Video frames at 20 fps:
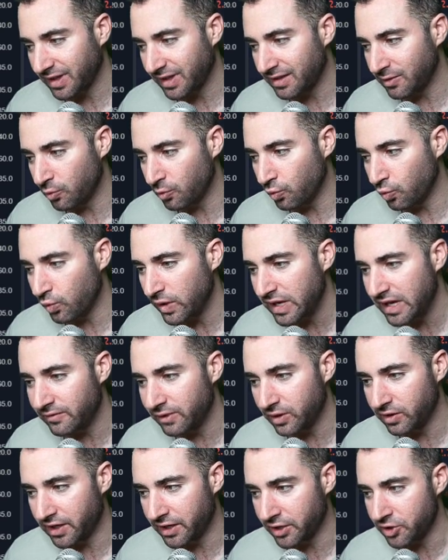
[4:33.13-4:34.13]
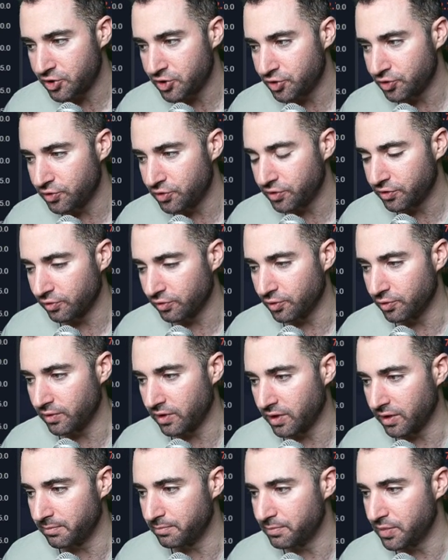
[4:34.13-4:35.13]
we have a lot of chew through
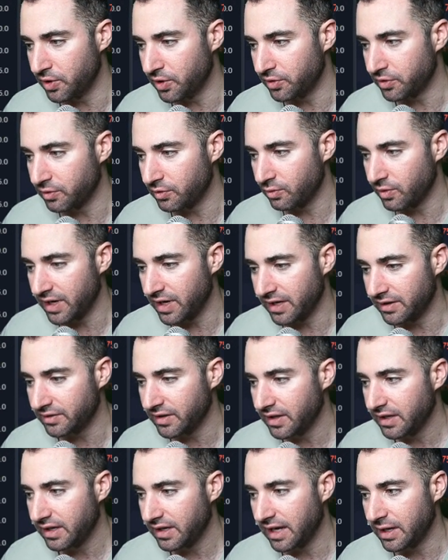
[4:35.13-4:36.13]
on both ways.